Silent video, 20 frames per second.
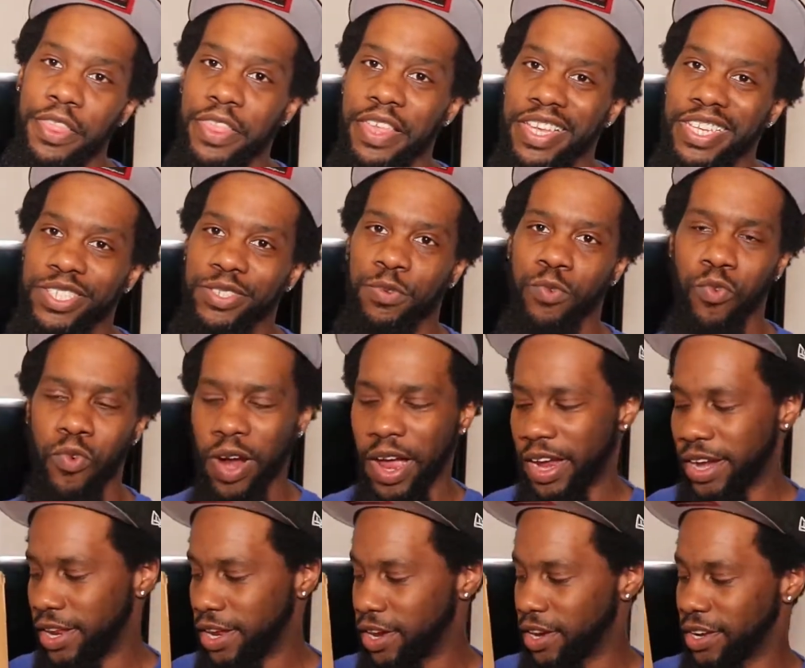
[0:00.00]
this
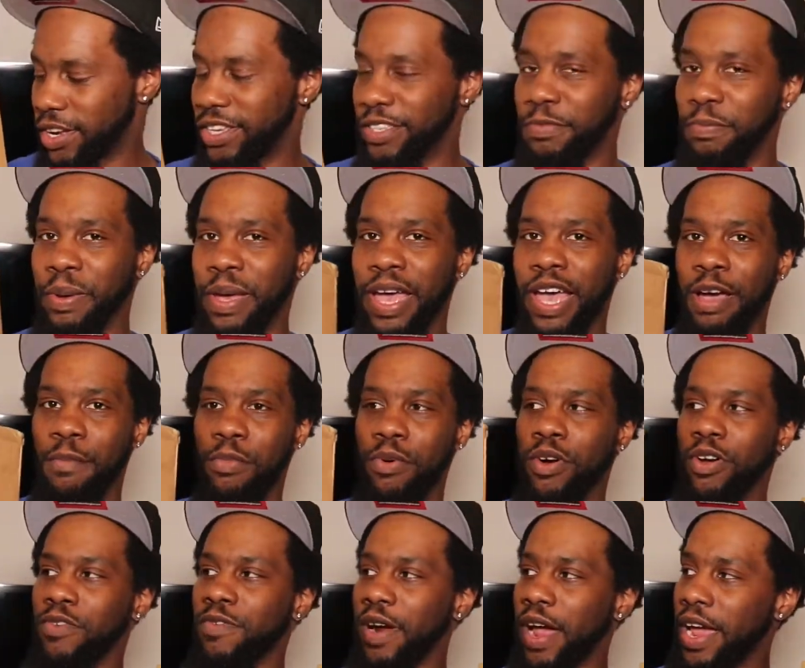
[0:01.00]
right here, this bad
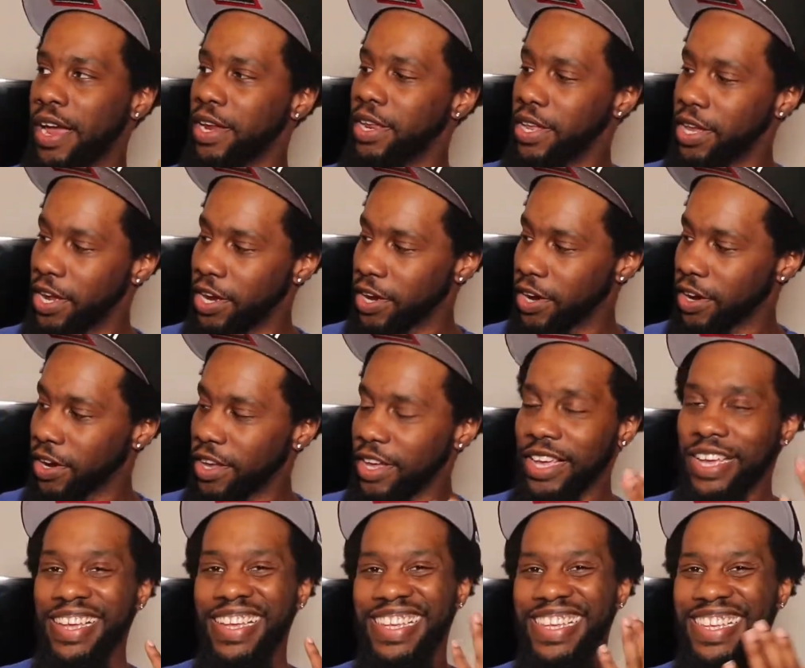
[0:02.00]
boy right here,
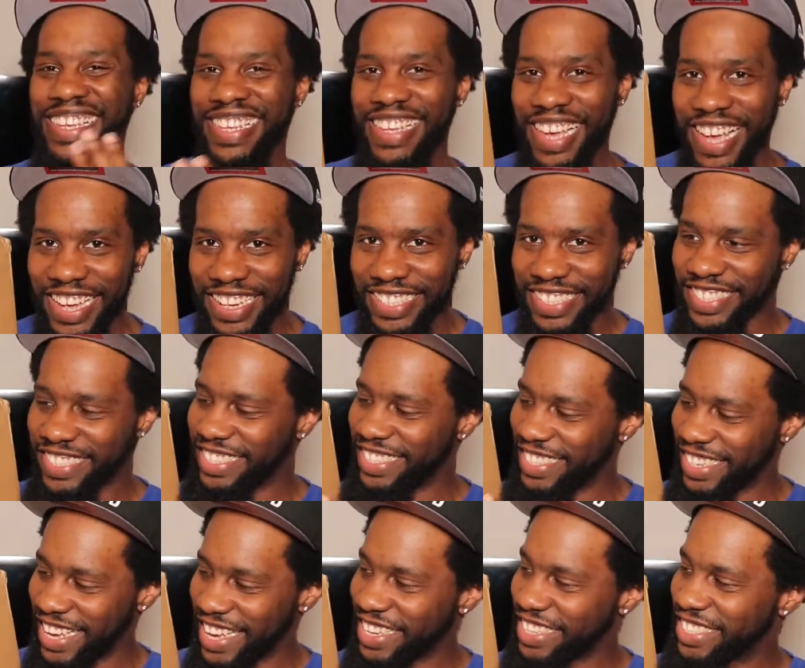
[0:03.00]

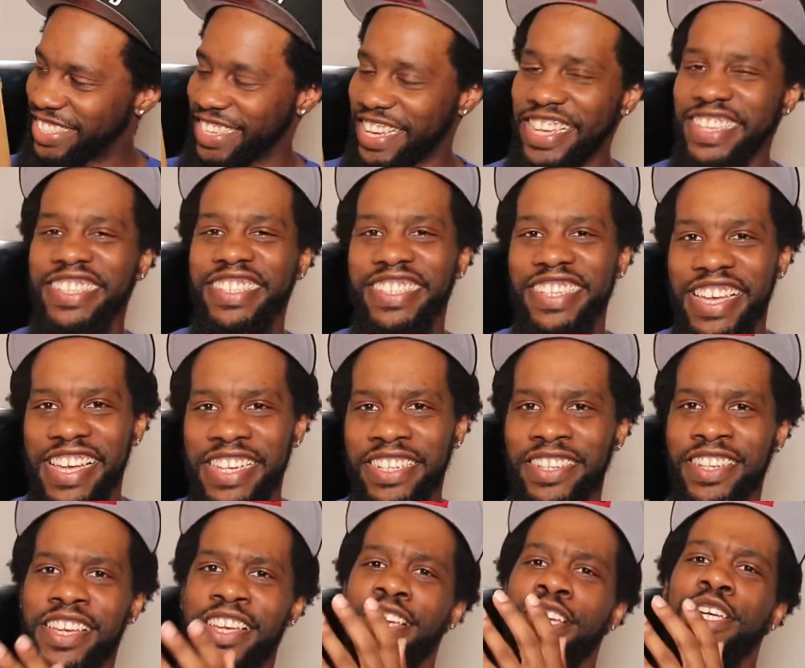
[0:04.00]
yes, yes, yes,
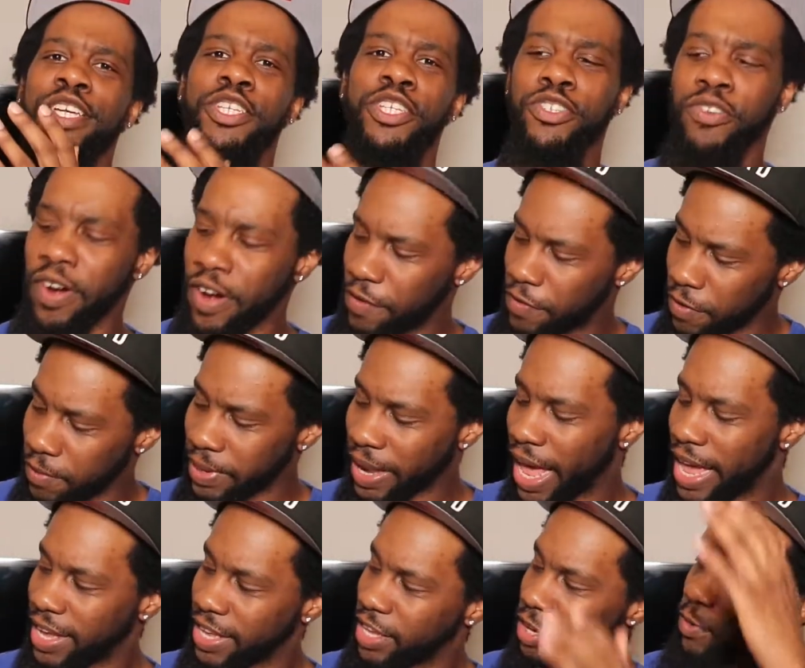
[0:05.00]
yes, straight from
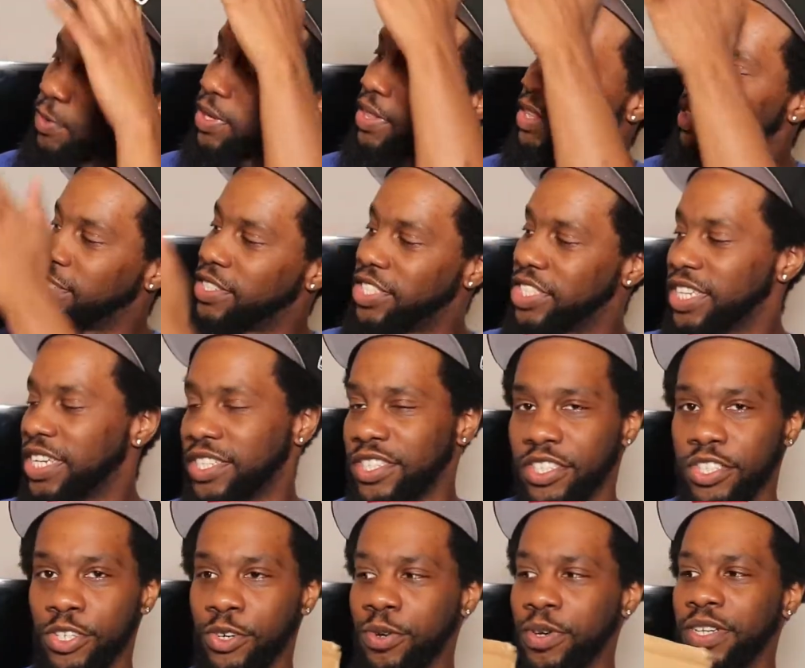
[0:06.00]
Nike with the
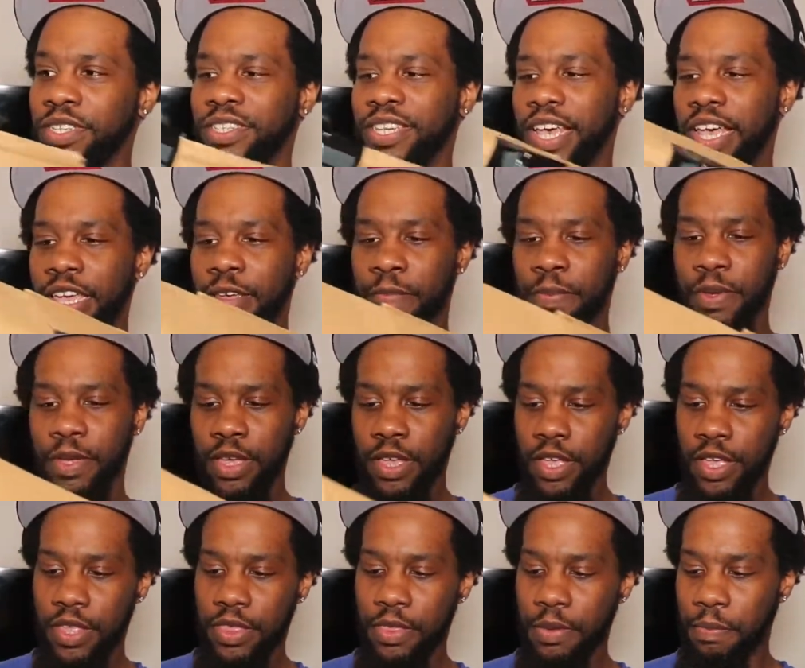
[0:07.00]
Just Do It tape.
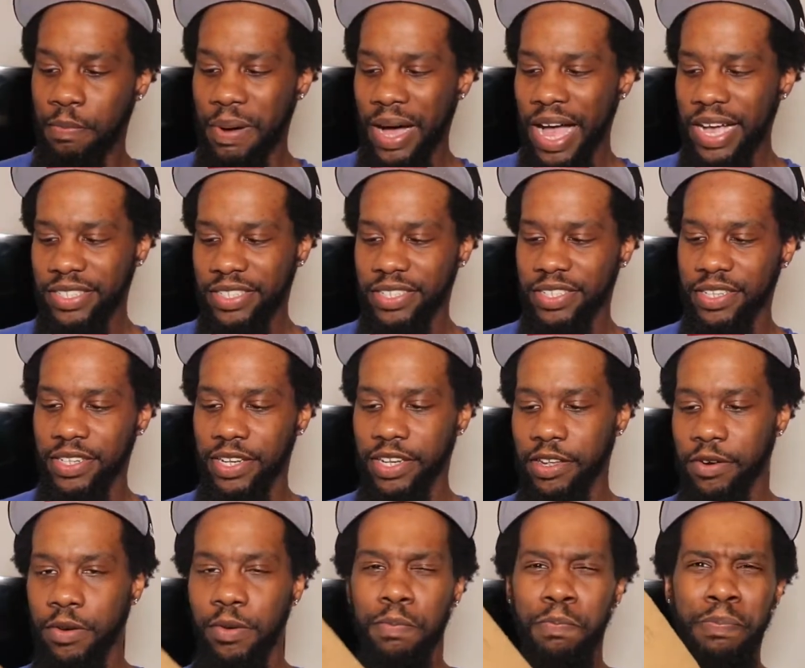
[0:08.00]
The box is a
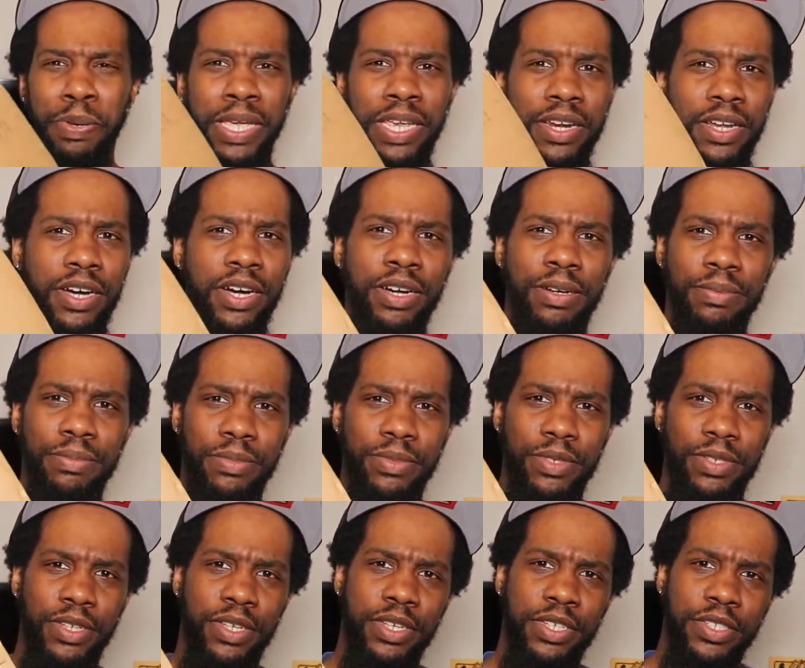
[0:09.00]
little beat up,
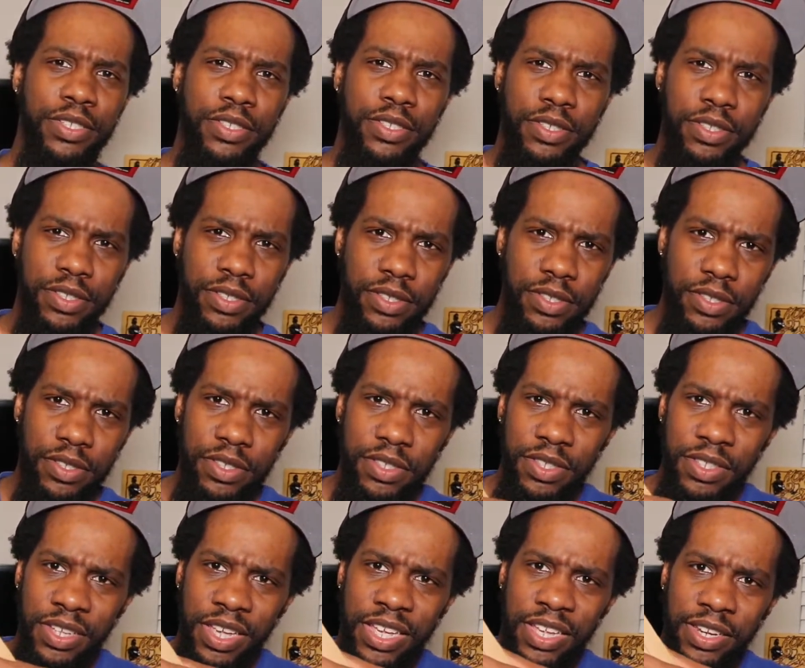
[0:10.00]

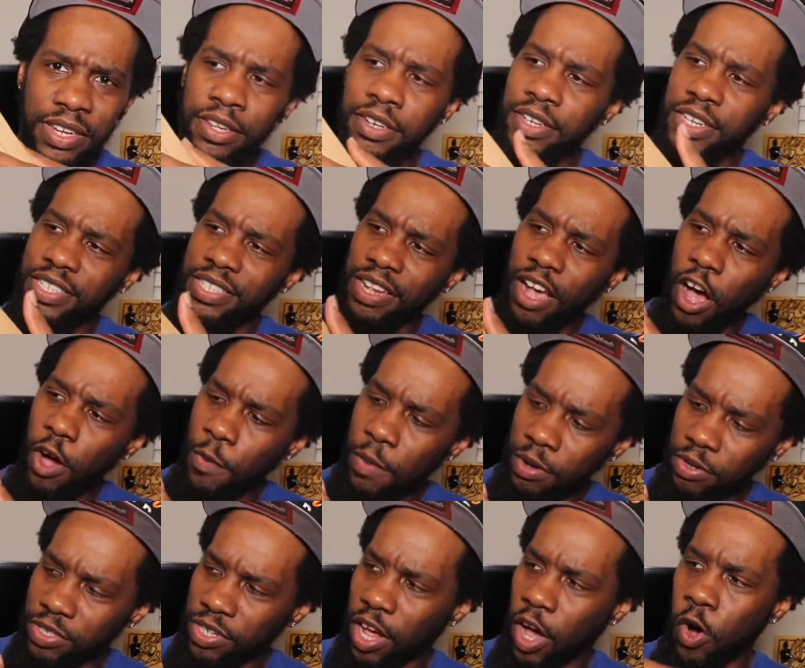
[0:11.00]
and look, it's
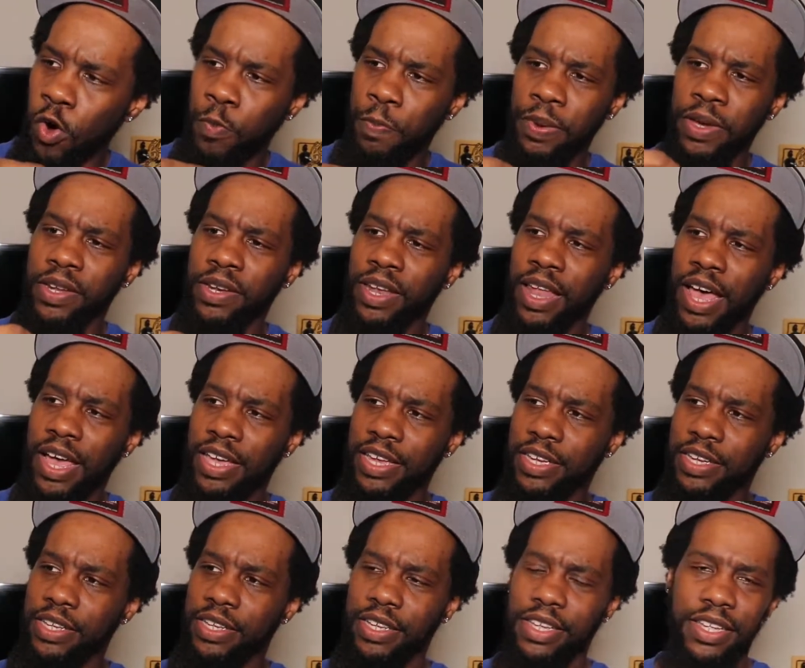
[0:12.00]
almost open.
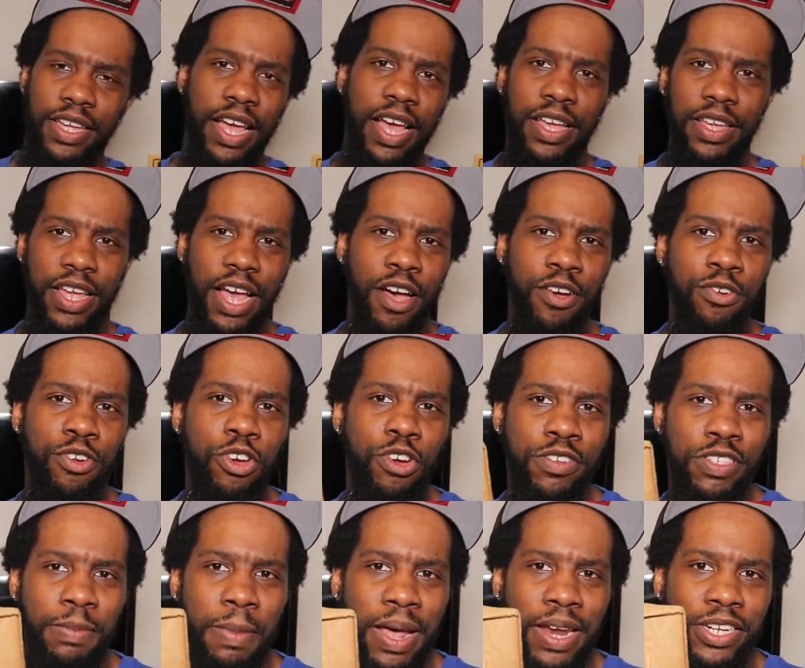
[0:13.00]
Like, I don't know
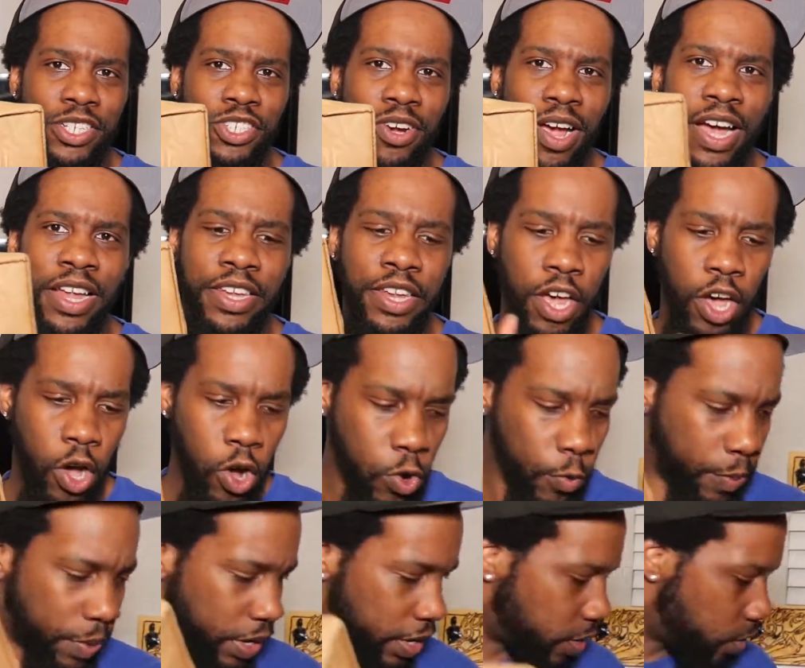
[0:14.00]
if somebody tried to
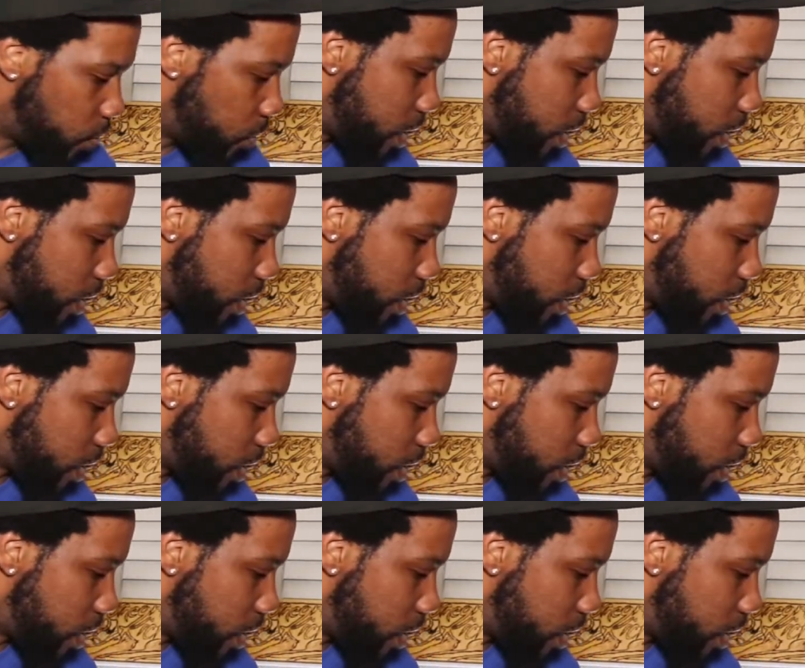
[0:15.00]
open it or